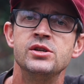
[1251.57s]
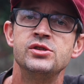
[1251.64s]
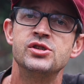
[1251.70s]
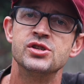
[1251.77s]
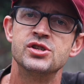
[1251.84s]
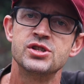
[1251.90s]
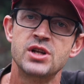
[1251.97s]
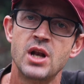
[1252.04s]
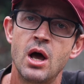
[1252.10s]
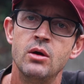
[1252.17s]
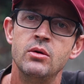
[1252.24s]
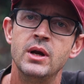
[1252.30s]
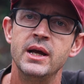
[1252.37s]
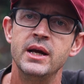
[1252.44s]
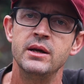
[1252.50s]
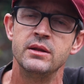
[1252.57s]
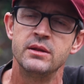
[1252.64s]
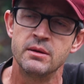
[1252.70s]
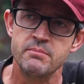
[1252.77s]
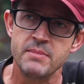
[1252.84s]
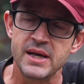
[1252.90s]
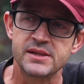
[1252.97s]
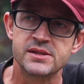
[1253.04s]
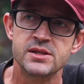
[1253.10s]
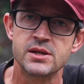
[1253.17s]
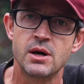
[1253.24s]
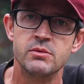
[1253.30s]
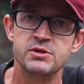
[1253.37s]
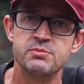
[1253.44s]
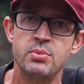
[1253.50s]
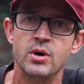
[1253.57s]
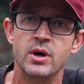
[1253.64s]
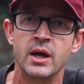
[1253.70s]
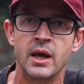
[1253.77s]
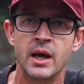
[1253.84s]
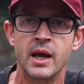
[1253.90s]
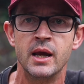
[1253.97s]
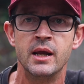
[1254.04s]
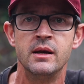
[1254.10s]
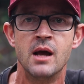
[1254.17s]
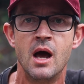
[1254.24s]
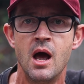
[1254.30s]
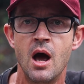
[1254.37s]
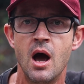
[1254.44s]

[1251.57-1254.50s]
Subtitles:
just slowly, the mixers I was putting in,